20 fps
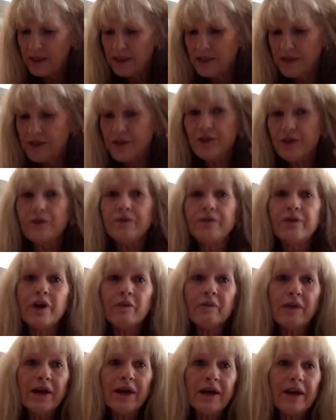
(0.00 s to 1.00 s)
so far,
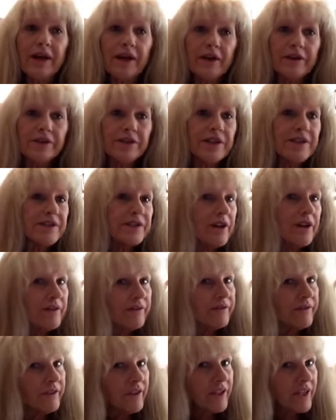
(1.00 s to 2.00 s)
my hair does not
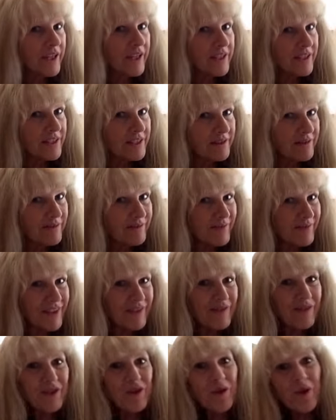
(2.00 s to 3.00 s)
feel like it's
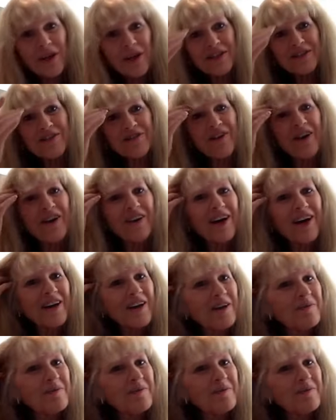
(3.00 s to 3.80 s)
even going to fall out.